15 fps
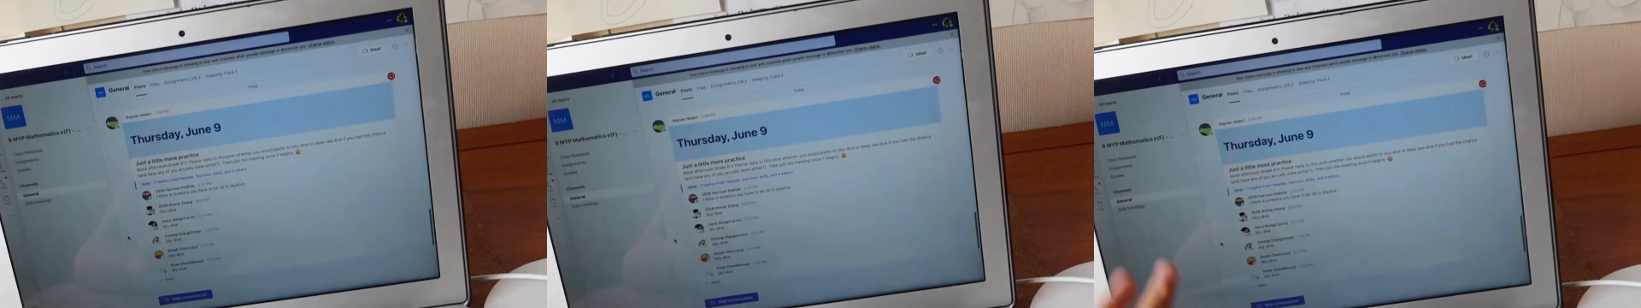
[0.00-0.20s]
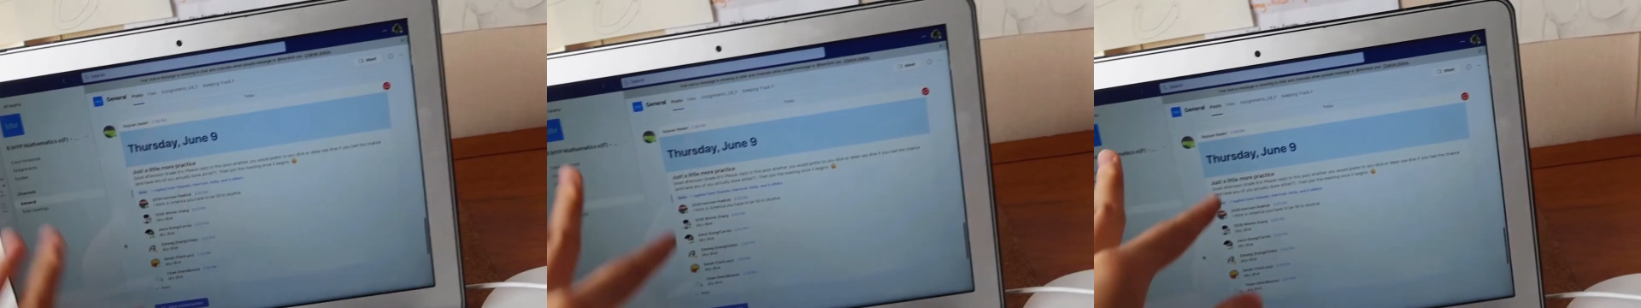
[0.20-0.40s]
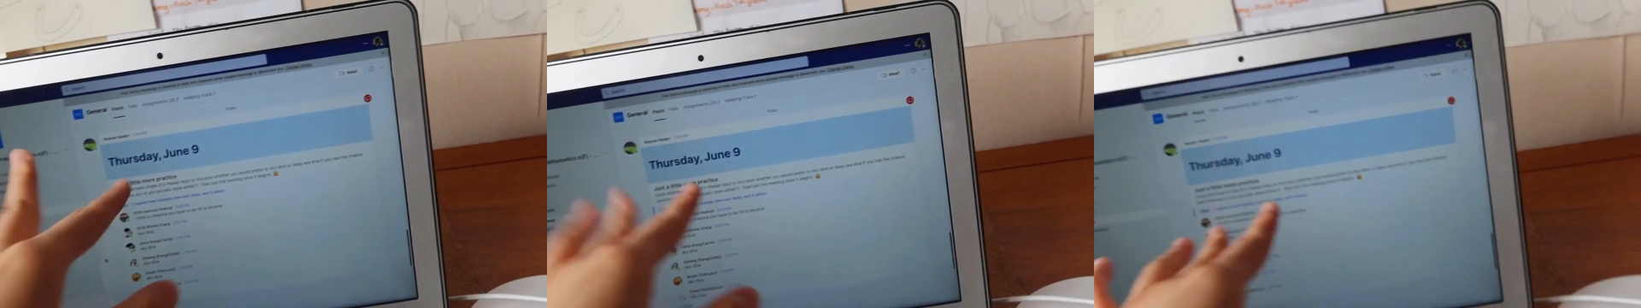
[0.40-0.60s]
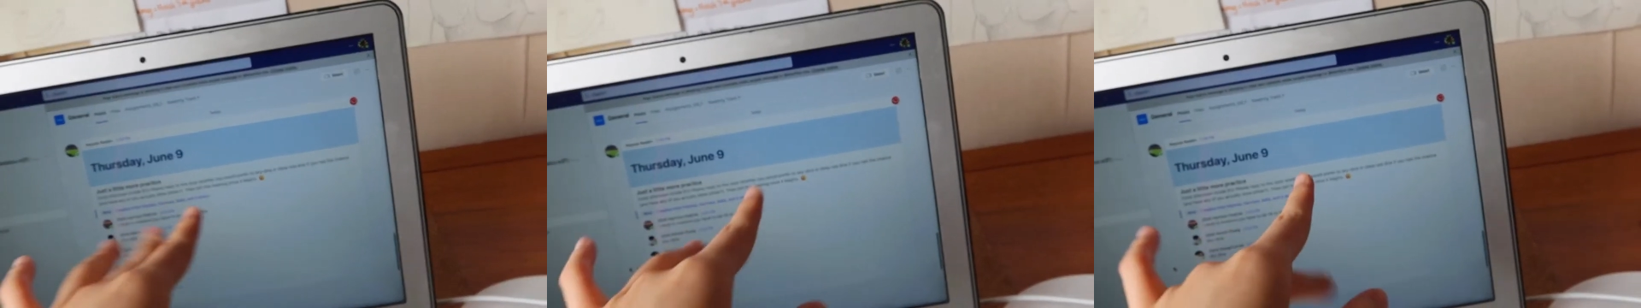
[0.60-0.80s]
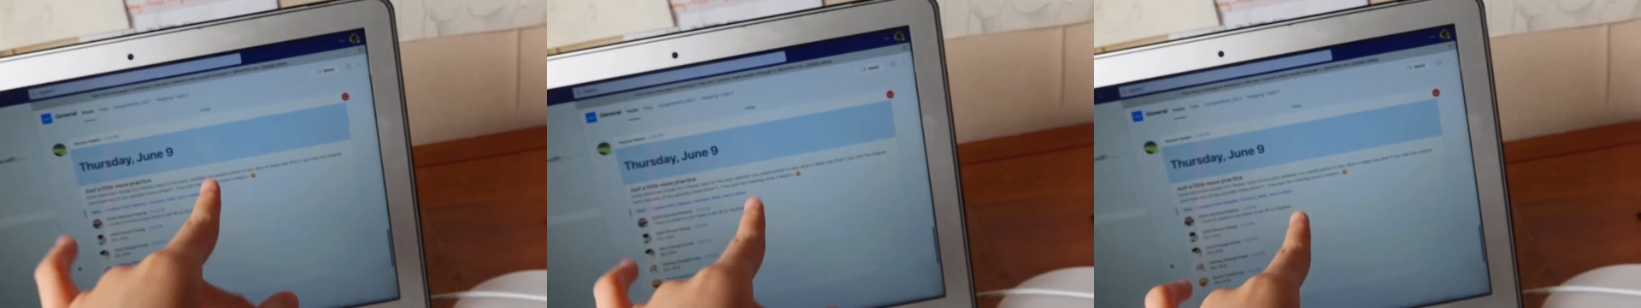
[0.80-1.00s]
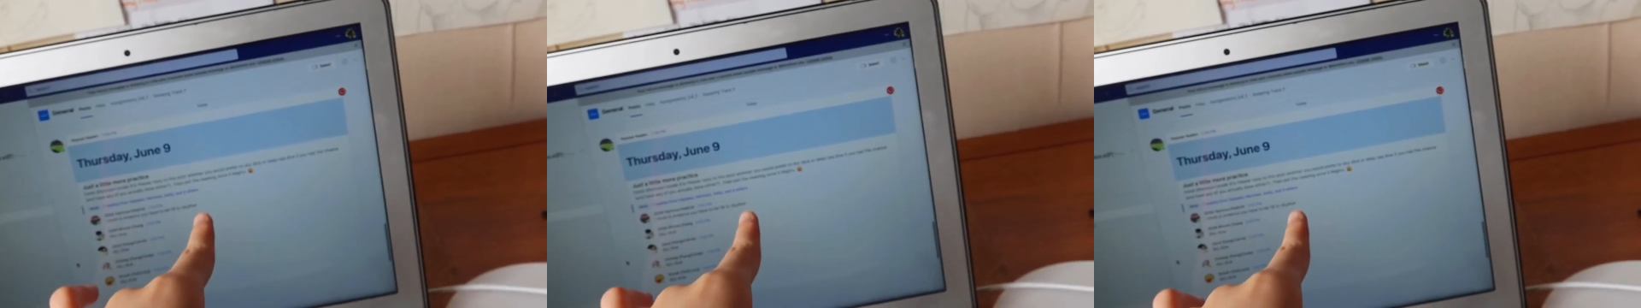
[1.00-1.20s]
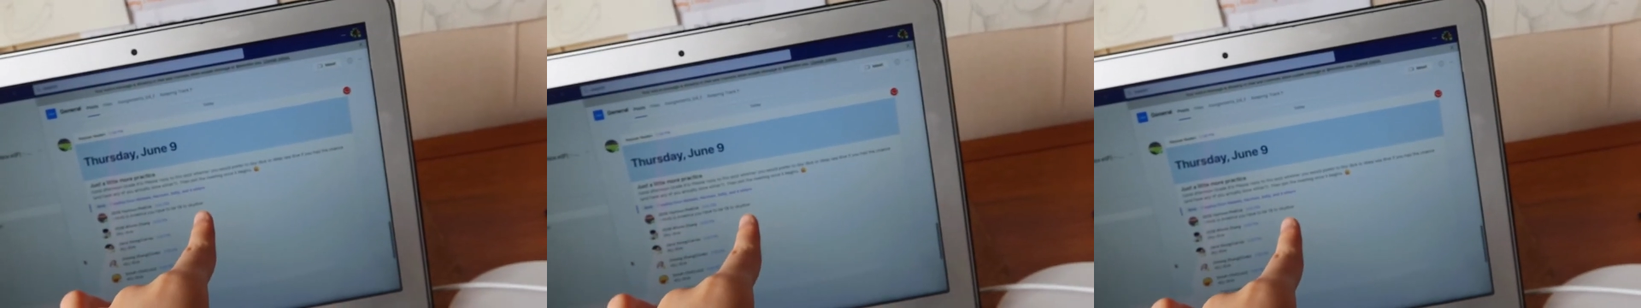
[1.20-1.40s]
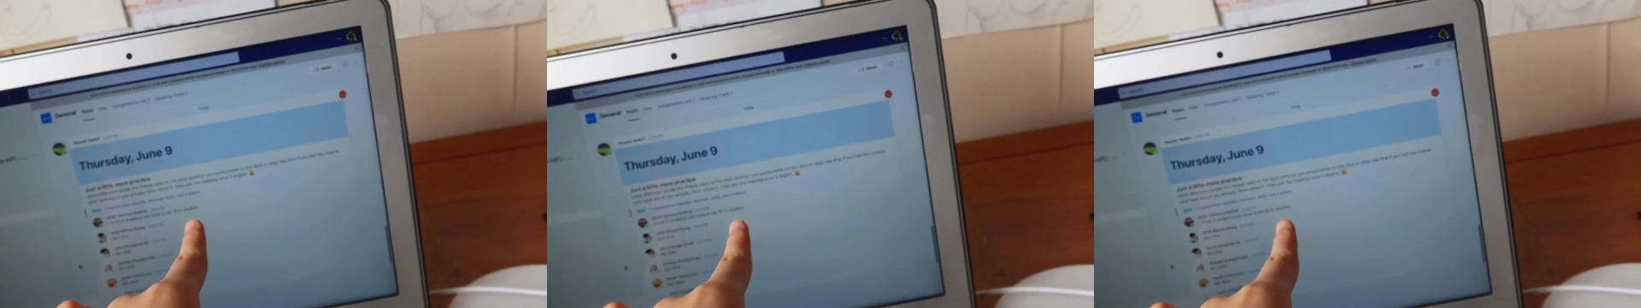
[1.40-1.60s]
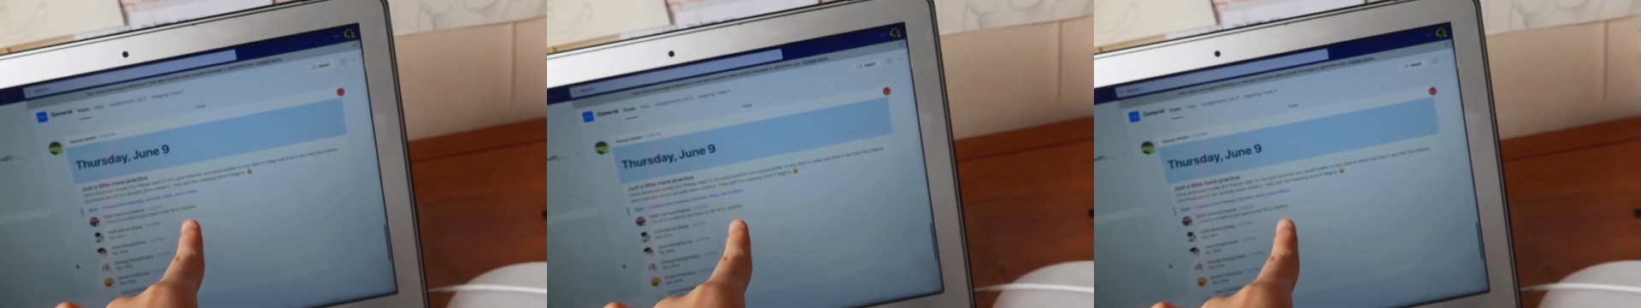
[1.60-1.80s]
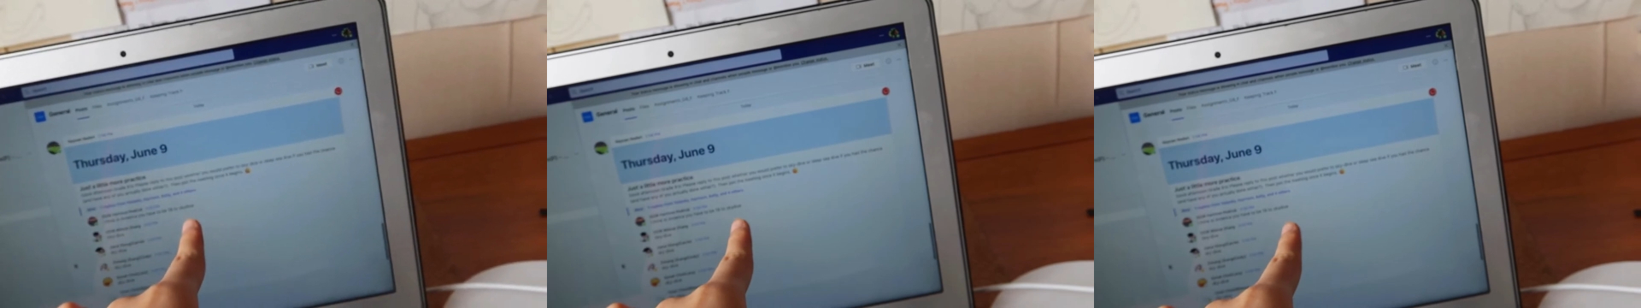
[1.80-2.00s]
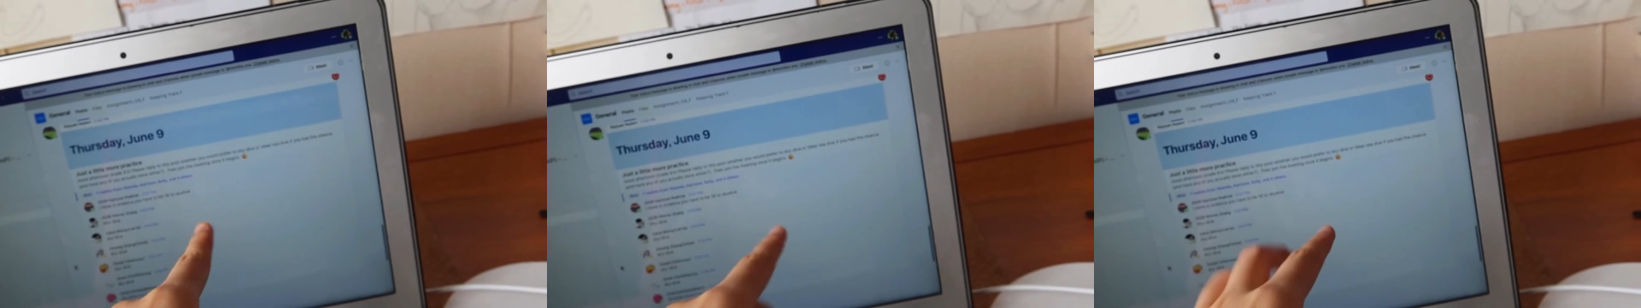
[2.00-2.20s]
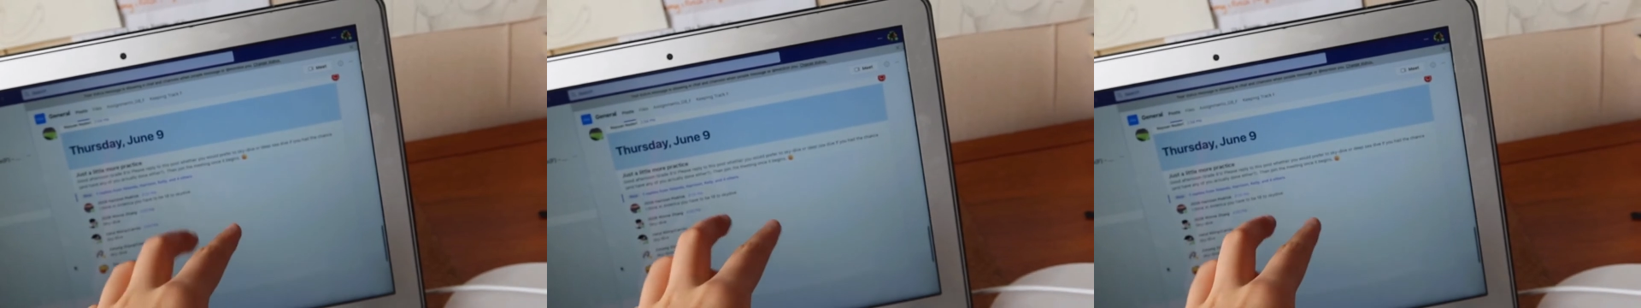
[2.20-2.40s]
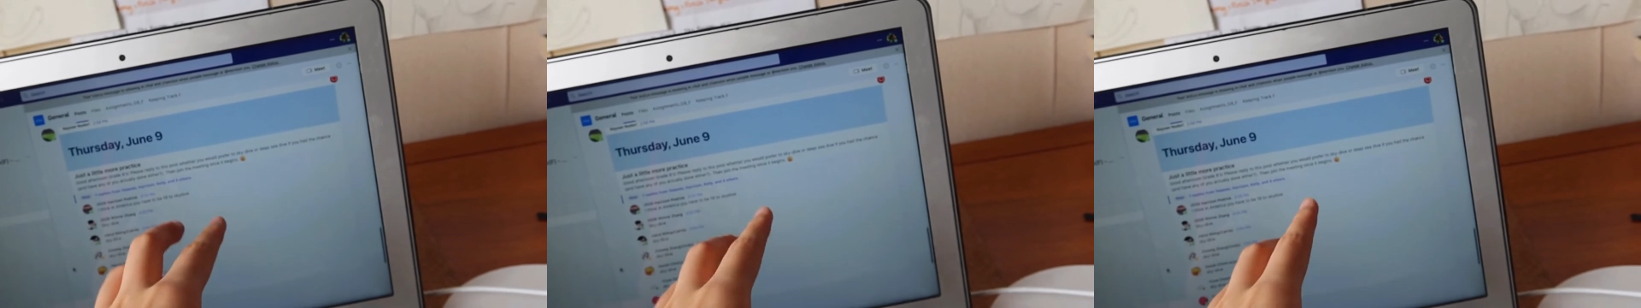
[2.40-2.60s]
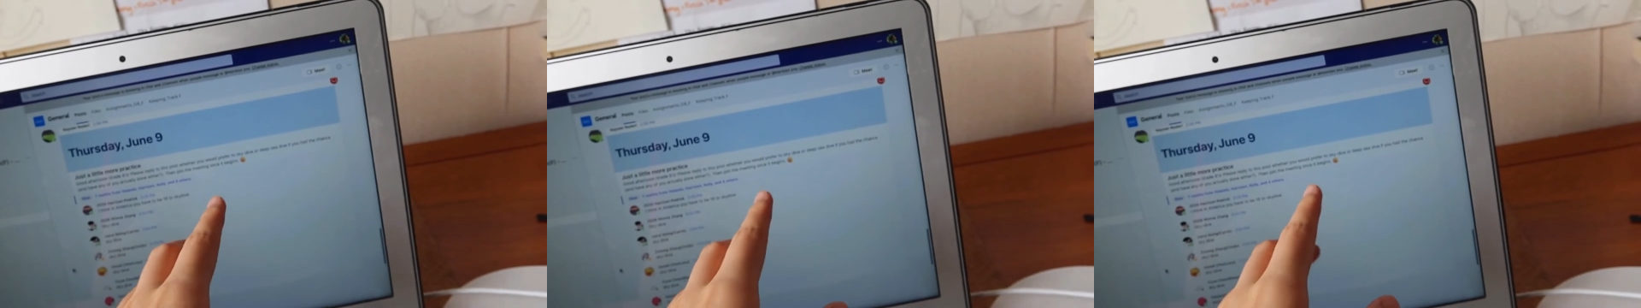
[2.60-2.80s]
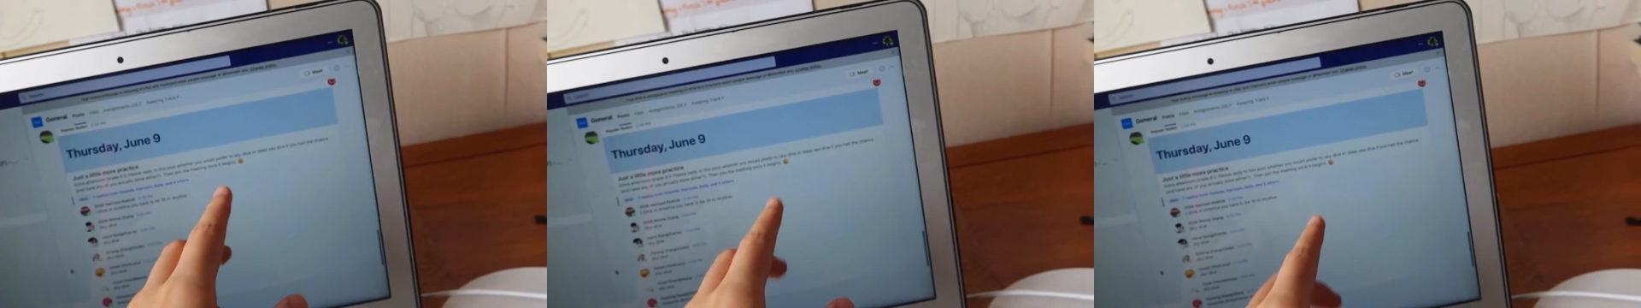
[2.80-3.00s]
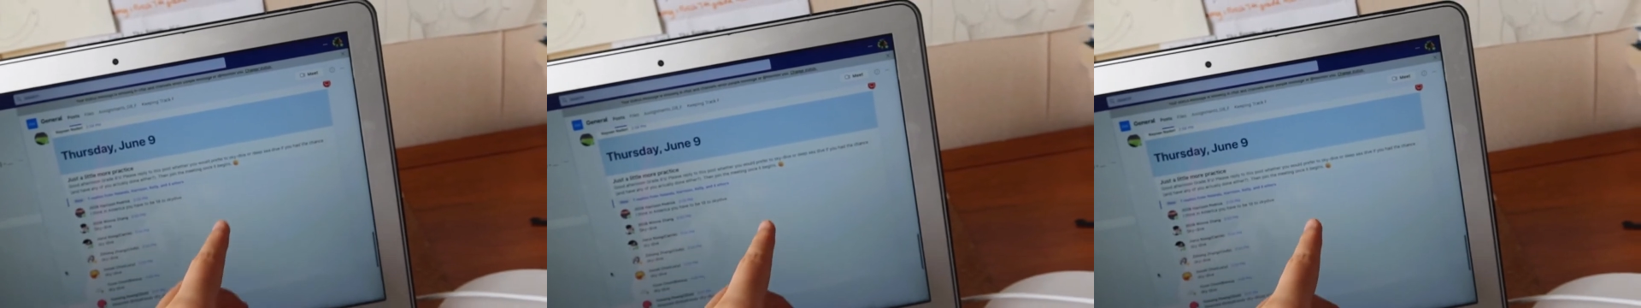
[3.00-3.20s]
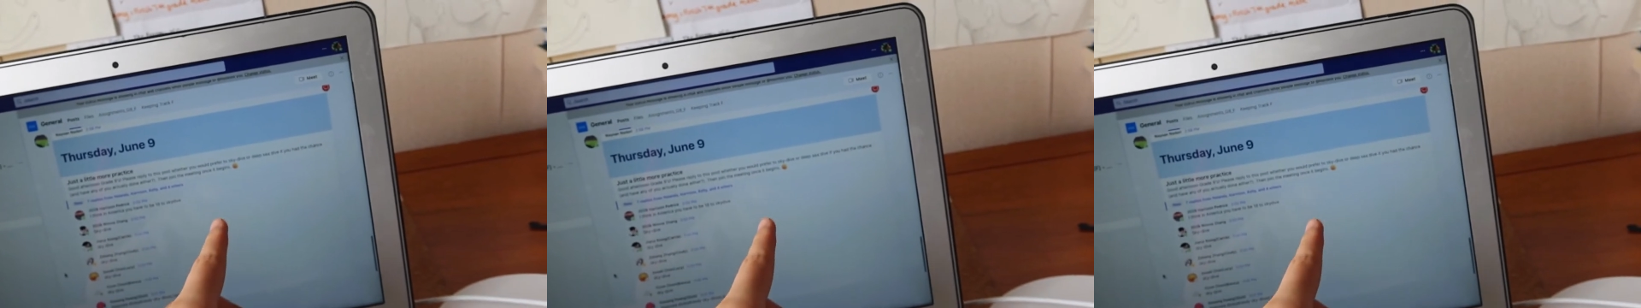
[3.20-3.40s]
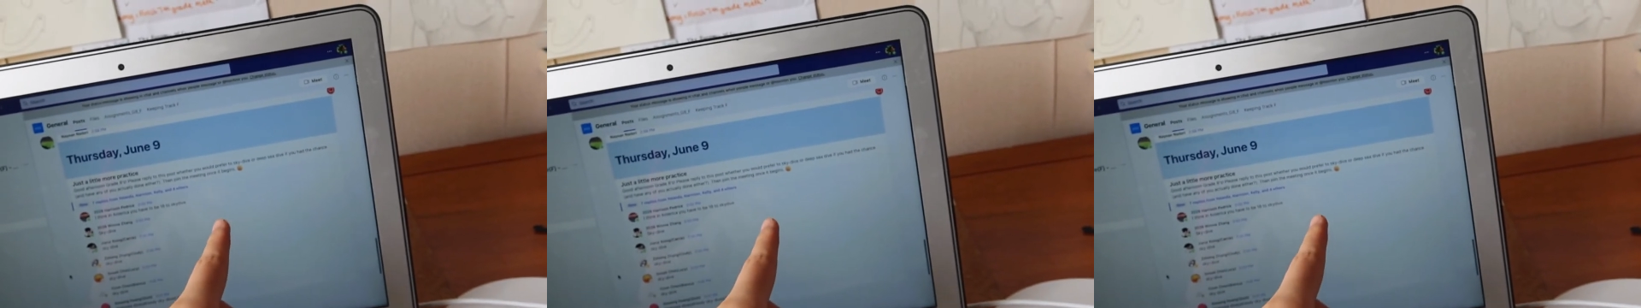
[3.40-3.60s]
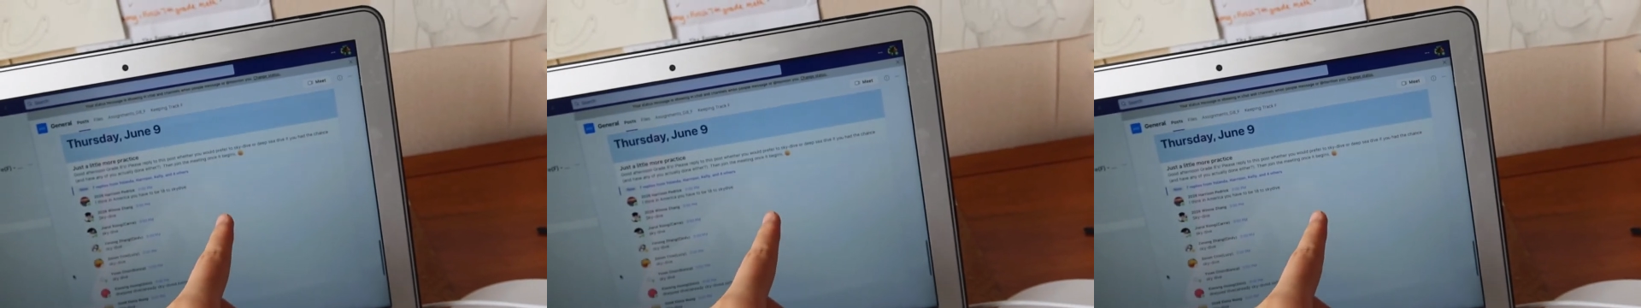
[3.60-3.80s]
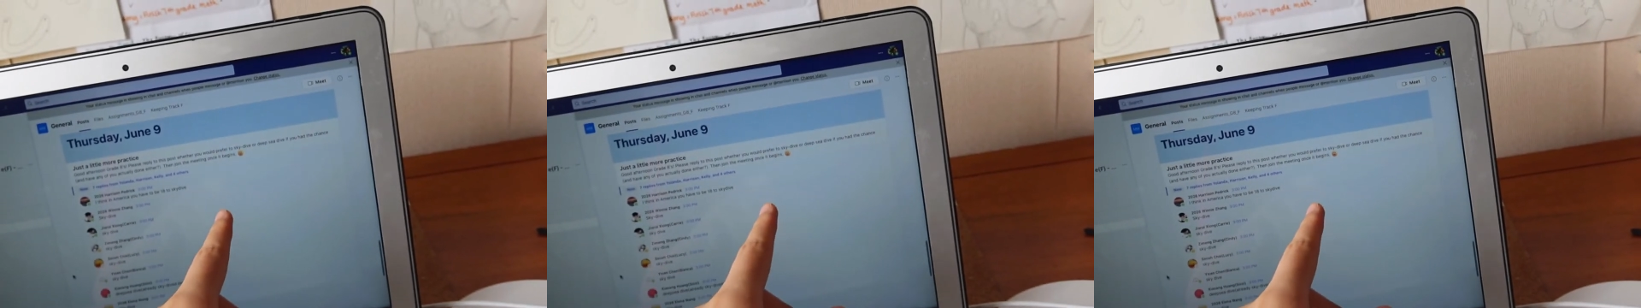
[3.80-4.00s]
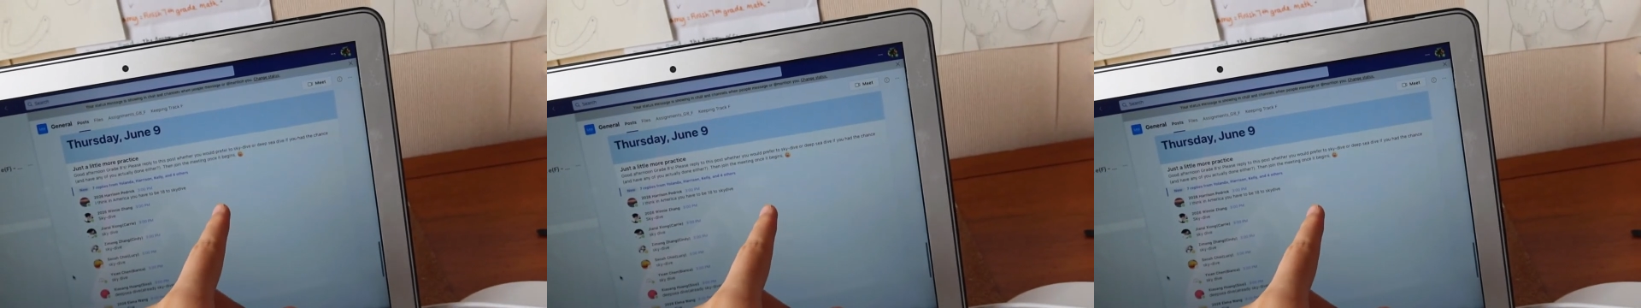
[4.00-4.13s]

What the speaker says: Nobody's mouth can be seen.